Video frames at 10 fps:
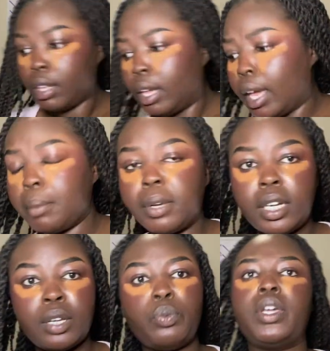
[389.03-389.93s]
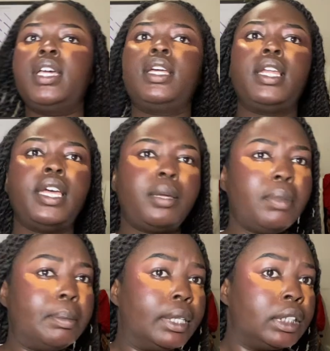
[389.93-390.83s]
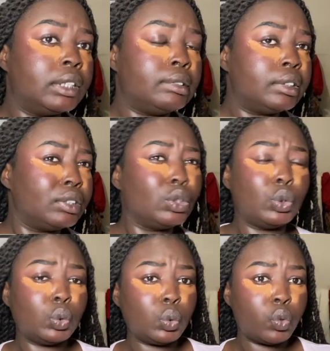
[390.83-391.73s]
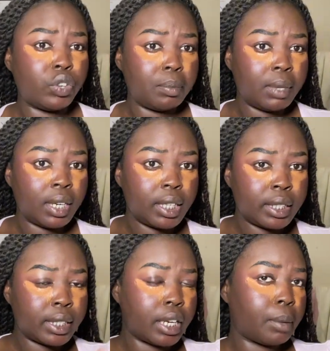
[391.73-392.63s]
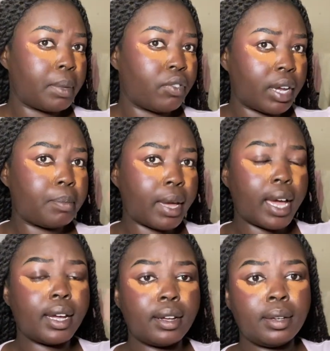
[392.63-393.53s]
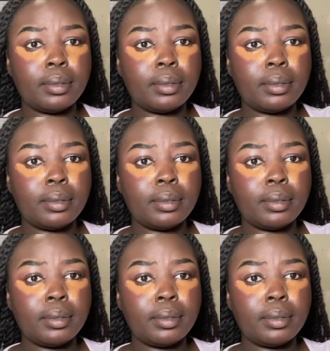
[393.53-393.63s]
I'm gonna wait like maybe 2-3 minutes and I'll be right back.